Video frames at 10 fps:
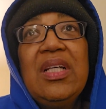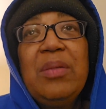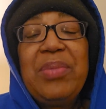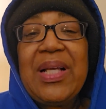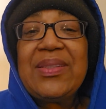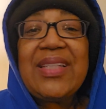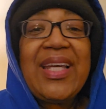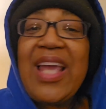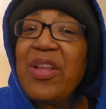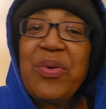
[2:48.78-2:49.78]
But I was like,
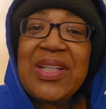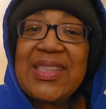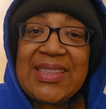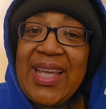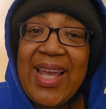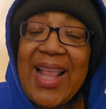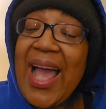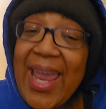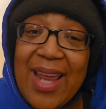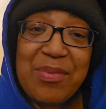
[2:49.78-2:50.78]
y'all don't understand.
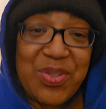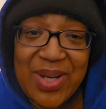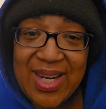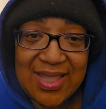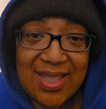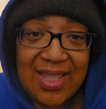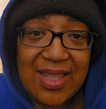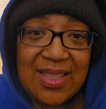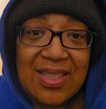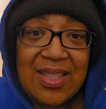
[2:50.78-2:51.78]
I am trying to
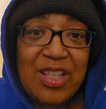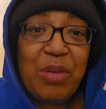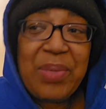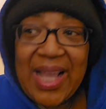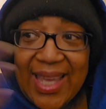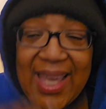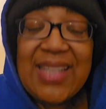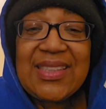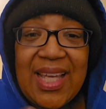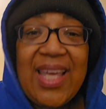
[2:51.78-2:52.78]
eat, but I
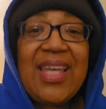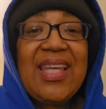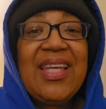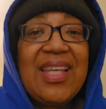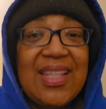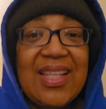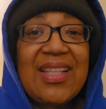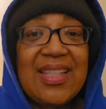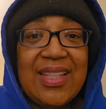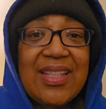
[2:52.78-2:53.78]
can't take
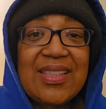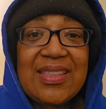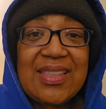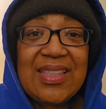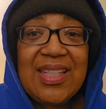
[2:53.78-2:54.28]
nothing else.